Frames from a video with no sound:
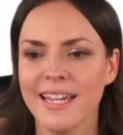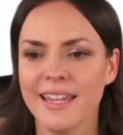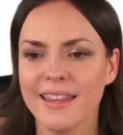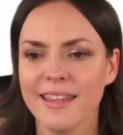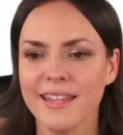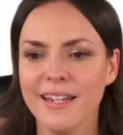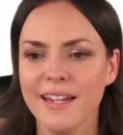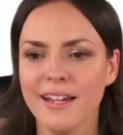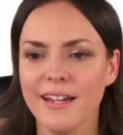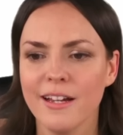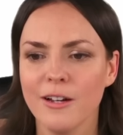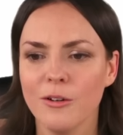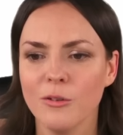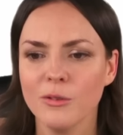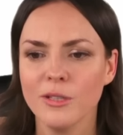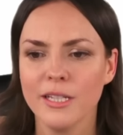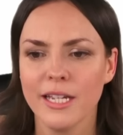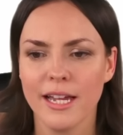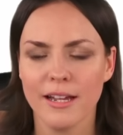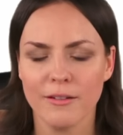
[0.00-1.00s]
And then I
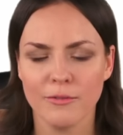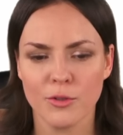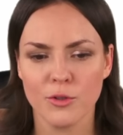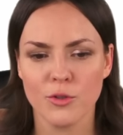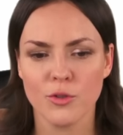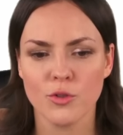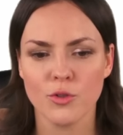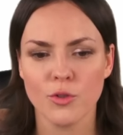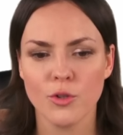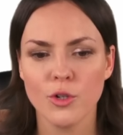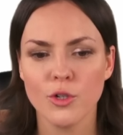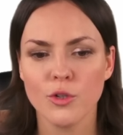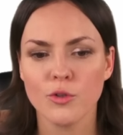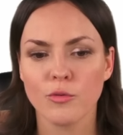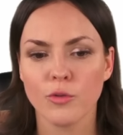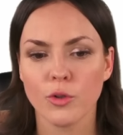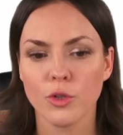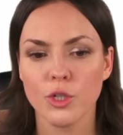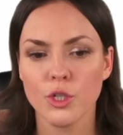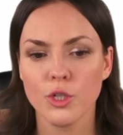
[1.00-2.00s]
only have to
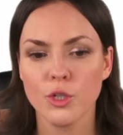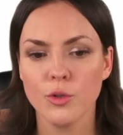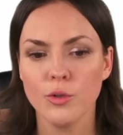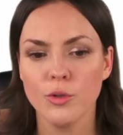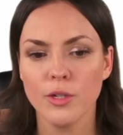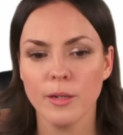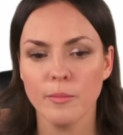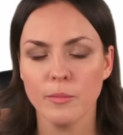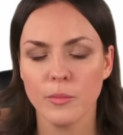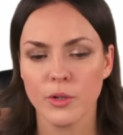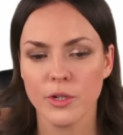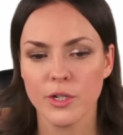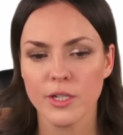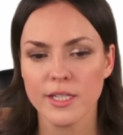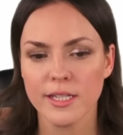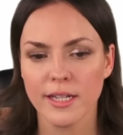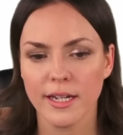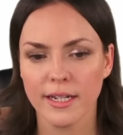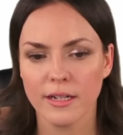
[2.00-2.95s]
search for two numbers.